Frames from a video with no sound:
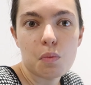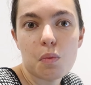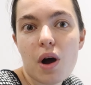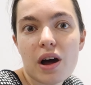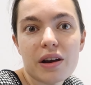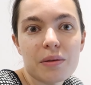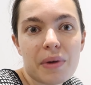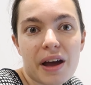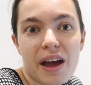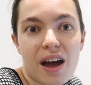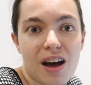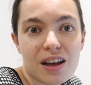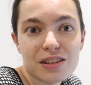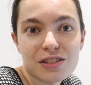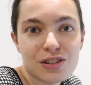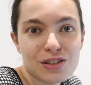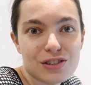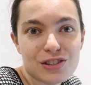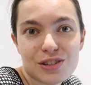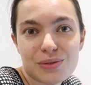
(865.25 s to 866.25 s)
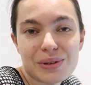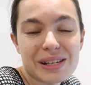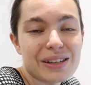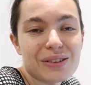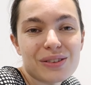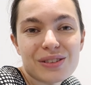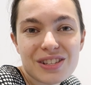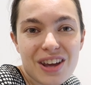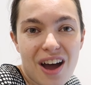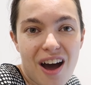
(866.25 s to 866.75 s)
One might ask you to do a
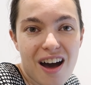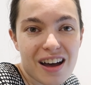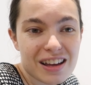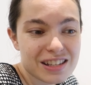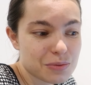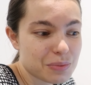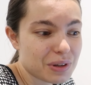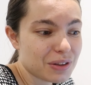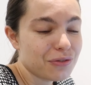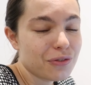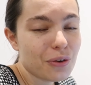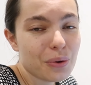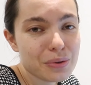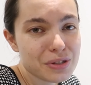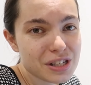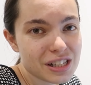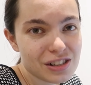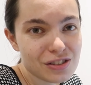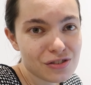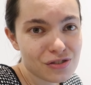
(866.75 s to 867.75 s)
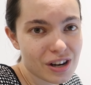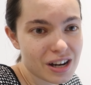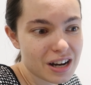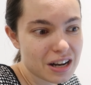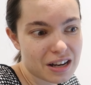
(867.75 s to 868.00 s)
little task with 4 children,